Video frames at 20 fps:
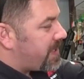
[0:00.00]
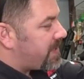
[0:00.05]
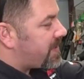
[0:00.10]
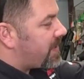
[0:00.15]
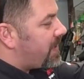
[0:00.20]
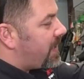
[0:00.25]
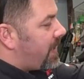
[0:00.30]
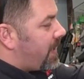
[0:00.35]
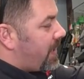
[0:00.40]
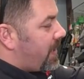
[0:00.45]

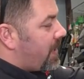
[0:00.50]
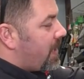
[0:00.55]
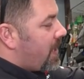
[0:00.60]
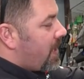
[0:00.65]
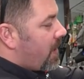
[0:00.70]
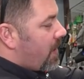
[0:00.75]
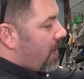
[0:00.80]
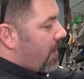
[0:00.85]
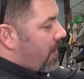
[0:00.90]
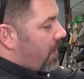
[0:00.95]
BCD.
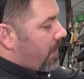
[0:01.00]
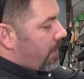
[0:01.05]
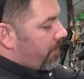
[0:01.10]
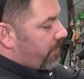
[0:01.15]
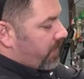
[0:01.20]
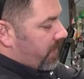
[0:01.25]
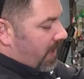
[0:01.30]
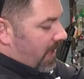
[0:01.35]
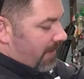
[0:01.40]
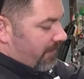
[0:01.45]

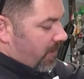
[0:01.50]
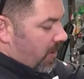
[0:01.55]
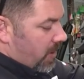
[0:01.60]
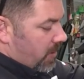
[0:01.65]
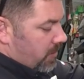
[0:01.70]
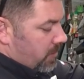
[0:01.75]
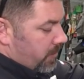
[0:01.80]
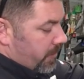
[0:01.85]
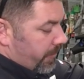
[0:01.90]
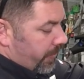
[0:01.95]
I've got
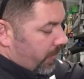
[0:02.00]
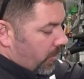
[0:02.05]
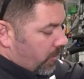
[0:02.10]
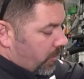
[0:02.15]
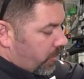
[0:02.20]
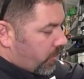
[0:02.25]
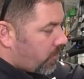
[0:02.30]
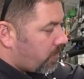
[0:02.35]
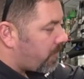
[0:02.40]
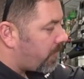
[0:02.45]
her in a
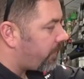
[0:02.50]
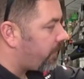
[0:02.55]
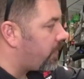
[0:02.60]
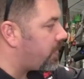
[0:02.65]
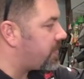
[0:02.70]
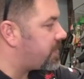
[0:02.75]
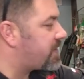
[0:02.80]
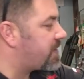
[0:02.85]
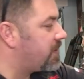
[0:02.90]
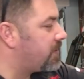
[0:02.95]
30 cubic
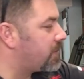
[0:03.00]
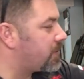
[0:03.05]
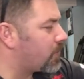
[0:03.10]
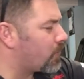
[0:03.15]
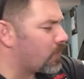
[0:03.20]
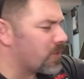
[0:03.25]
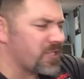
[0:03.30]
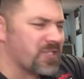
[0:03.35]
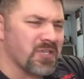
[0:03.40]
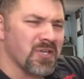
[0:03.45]
foot cylinder,
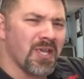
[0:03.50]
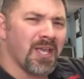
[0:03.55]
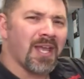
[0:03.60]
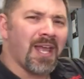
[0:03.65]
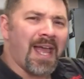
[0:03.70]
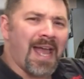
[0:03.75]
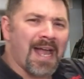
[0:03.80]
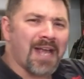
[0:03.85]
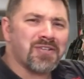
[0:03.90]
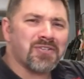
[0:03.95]
which
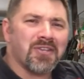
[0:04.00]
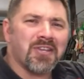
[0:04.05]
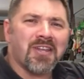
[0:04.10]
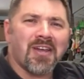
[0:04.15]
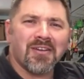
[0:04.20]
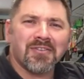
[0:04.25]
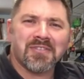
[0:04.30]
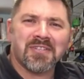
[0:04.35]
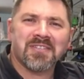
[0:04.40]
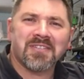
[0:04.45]
actually
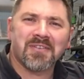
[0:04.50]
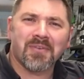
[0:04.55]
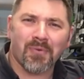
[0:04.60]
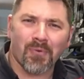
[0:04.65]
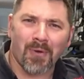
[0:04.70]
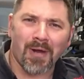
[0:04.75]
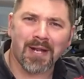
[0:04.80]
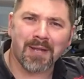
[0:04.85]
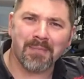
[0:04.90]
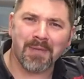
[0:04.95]
causes
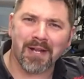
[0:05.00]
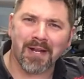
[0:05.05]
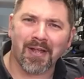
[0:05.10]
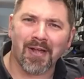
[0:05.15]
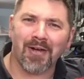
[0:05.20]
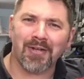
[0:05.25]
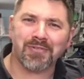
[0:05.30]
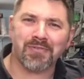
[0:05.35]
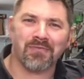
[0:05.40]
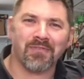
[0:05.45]
quite a bit of
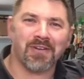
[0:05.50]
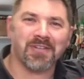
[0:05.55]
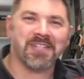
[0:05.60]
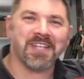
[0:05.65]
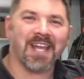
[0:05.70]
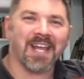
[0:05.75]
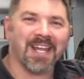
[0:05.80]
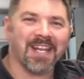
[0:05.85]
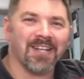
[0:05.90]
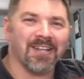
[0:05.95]

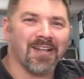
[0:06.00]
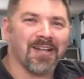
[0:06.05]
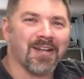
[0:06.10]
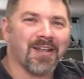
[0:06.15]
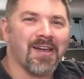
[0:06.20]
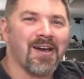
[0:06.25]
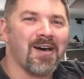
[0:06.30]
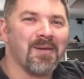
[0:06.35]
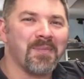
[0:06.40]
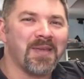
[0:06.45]
controversy. I get a lot
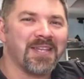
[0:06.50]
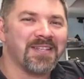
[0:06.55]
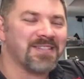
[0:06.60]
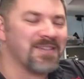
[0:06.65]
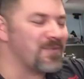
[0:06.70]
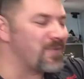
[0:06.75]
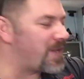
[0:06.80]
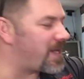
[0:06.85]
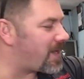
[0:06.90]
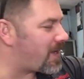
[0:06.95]
of comments
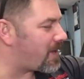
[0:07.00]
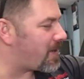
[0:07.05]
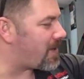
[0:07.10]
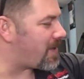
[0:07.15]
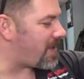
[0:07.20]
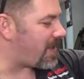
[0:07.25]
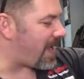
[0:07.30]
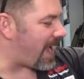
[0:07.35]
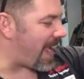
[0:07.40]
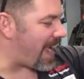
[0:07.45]
on
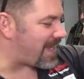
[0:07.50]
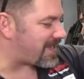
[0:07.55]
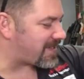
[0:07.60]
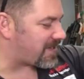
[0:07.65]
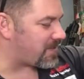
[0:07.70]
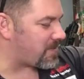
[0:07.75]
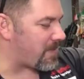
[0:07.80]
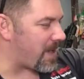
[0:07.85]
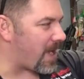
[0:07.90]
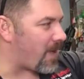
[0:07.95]
there
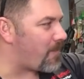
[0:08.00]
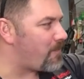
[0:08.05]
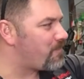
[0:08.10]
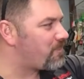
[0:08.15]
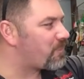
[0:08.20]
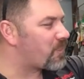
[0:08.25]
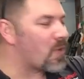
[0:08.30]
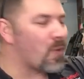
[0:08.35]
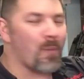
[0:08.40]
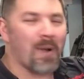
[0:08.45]
asking about
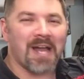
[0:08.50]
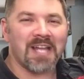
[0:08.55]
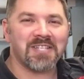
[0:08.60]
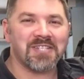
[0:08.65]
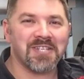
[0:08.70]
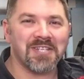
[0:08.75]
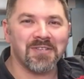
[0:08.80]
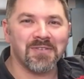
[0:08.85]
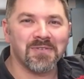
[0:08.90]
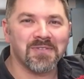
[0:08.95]
why is
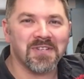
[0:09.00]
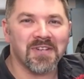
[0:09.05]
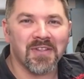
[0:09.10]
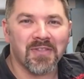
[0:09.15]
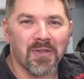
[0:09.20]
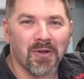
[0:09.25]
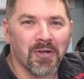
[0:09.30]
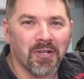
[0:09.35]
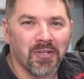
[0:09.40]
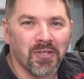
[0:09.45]
she using a
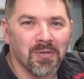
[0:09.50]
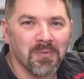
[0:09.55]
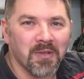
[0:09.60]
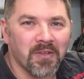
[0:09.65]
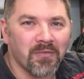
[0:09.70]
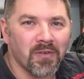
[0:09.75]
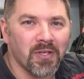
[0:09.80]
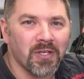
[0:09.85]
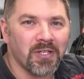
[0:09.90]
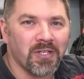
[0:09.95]
30
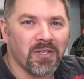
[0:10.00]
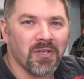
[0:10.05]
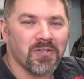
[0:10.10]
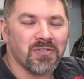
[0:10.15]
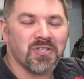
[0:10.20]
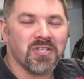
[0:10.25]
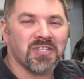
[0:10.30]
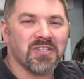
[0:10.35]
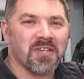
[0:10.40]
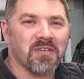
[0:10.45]
cubic foot? You know,
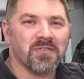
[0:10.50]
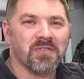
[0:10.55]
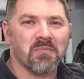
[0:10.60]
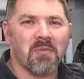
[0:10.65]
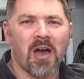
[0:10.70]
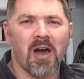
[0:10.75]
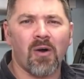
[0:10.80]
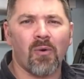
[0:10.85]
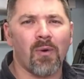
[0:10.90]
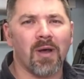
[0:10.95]
she's so
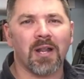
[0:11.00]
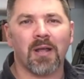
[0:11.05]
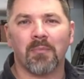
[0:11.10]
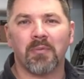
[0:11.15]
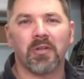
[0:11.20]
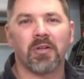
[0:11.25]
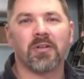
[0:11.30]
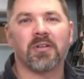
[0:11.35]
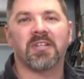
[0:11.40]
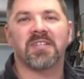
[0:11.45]
small. Why not
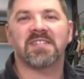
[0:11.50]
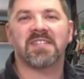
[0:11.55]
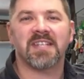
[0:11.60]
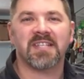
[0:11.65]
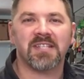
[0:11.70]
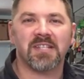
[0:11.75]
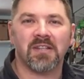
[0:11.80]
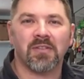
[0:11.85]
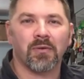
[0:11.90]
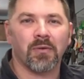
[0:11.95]
put her in a
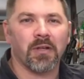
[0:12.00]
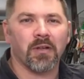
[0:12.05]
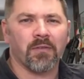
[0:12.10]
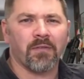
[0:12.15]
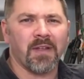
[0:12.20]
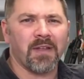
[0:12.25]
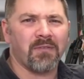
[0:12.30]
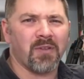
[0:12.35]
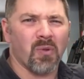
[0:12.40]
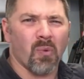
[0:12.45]
63 or
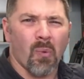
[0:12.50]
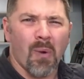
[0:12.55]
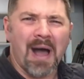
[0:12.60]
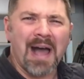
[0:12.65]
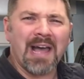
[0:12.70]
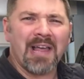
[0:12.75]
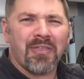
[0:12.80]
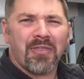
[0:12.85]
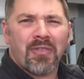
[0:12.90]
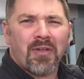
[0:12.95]
50?
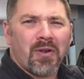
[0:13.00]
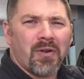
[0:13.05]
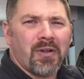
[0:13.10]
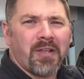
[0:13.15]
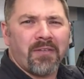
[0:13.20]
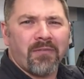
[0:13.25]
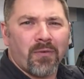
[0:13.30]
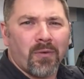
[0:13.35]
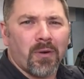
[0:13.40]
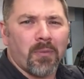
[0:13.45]
Why
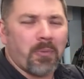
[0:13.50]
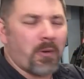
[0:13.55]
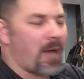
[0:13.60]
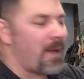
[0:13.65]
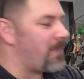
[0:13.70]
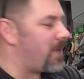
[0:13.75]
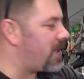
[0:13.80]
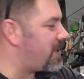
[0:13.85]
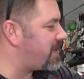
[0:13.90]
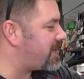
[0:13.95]
30 for a
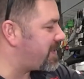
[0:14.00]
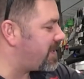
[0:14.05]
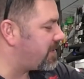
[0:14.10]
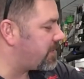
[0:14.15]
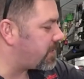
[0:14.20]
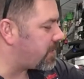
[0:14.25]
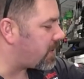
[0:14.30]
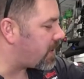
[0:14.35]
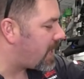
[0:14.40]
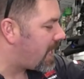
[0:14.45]
primary
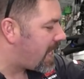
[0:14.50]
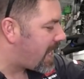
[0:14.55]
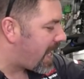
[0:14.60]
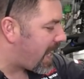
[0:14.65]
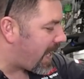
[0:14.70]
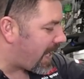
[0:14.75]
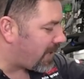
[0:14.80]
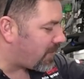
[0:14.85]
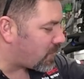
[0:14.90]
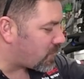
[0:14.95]
cylinder?
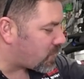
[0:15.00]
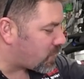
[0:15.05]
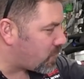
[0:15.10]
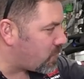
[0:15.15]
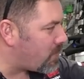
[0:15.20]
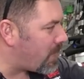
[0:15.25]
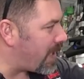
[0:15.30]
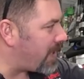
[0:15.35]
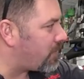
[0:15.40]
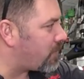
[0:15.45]
And there's
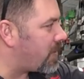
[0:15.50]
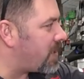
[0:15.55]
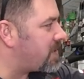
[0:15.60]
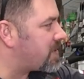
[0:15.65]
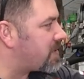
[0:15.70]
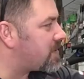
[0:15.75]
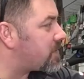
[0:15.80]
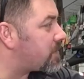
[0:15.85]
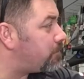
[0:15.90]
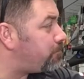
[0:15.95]
two main
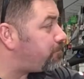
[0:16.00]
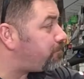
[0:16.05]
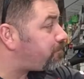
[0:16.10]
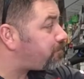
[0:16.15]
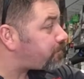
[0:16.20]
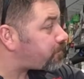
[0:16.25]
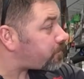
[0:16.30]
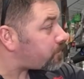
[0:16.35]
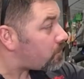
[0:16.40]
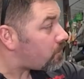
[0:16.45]
reasons.
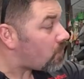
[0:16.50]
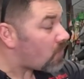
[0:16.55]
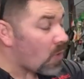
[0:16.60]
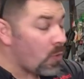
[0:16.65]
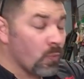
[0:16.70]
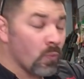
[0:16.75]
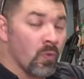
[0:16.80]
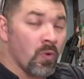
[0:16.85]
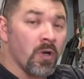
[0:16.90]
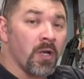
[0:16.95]

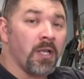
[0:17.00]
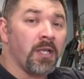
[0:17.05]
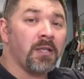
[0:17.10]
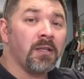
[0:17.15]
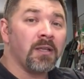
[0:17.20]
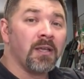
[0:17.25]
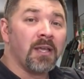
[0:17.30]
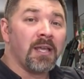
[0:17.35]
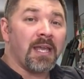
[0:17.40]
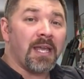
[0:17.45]

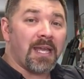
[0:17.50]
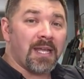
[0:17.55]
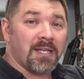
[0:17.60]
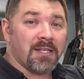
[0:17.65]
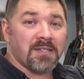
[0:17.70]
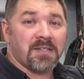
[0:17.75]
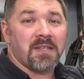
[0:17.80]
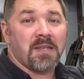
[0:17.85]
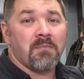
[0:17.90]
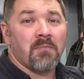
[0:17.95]
One, it
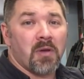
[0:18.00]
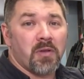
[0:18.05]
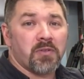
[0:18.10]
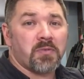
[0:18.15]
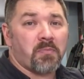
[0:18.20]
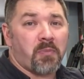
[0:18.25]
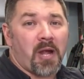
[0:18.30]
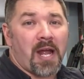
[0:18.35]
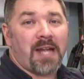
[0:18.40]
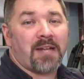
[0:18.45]
is the
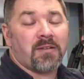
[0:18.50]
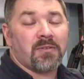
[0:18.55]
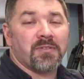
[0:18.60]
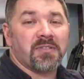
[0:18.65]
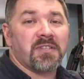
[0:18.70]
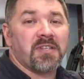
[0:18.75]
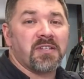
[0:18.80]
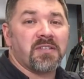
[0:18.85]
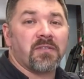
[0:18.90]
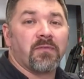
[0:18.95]
most practical
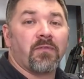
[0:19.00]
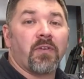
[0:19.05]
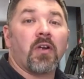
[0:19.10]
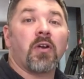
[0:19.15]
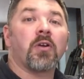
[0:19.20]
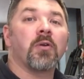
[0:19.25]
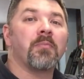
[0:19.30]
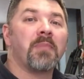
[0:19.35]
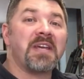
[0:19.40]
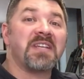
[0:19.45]
system for
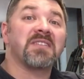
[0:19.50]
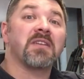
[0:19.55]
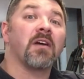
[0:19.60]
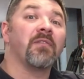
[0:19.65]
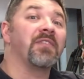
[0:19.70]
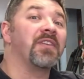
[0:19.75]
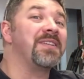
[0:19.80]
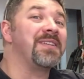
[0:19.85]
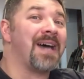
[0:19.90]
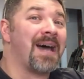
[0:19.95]
her based
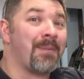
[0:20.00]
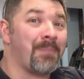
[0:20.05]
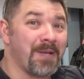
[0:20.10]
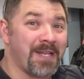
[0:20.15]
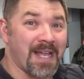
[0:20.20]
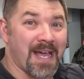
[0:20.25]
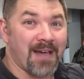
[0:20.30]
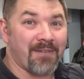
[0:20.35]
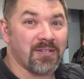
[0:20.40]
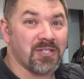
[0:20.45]
off the type
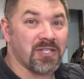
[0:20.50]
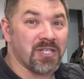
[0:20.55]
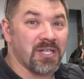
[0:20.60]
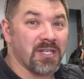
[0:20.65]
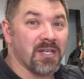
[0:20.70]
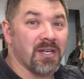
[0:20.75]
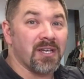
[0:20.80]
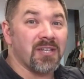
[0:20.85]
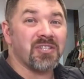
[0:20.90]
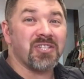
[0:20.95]
of diving she
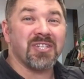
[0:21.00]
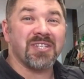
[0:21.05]
does.